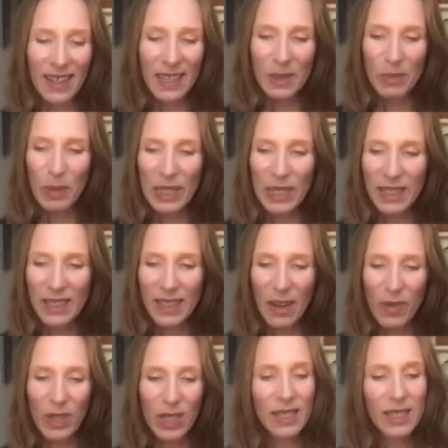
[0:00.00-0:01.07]
being
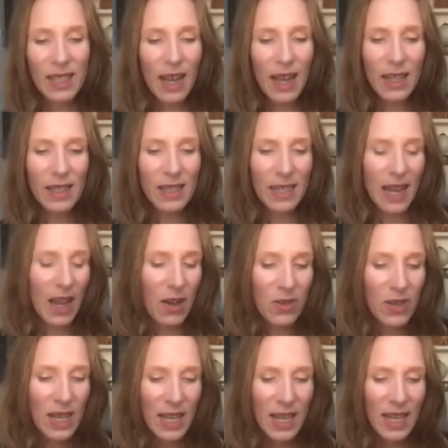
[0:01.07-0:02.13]
discovered in science now
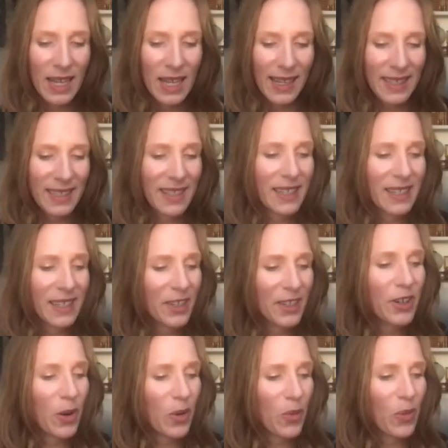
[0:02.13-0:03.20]
is, you
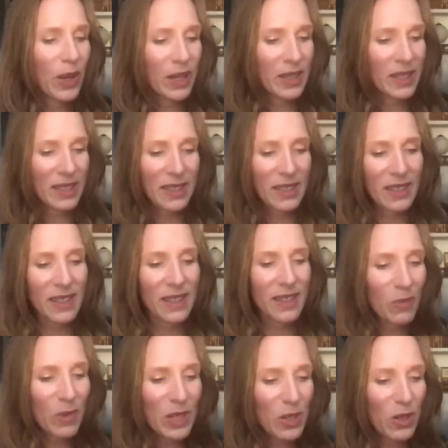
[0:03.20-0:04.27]
know, we
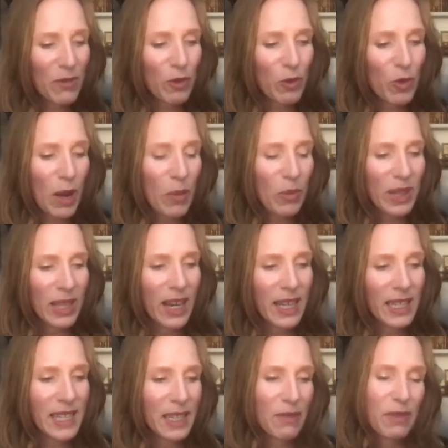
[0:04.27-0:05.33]
sort of grew up with the
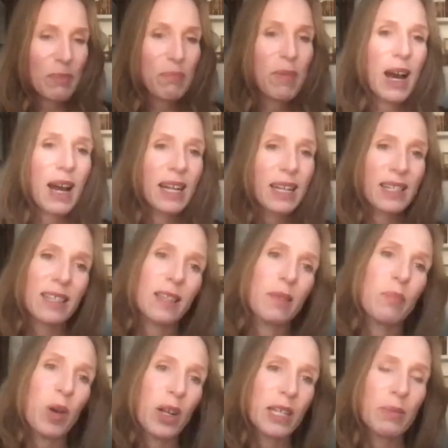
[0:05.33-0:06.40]
idea of the mind and the
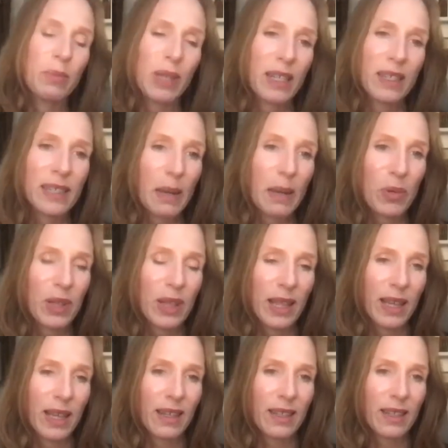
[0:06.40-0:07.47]
body being separate
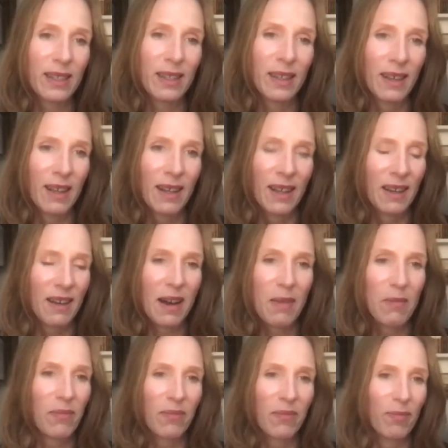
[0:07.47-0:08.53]
things.
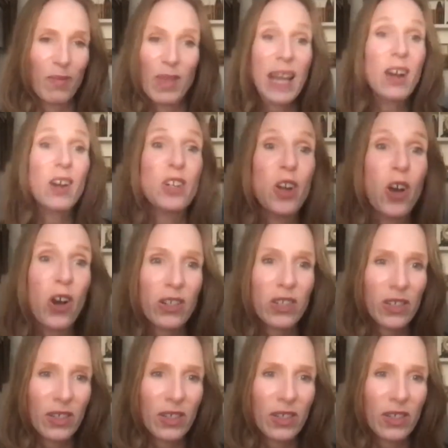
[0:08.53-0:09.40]
They are not.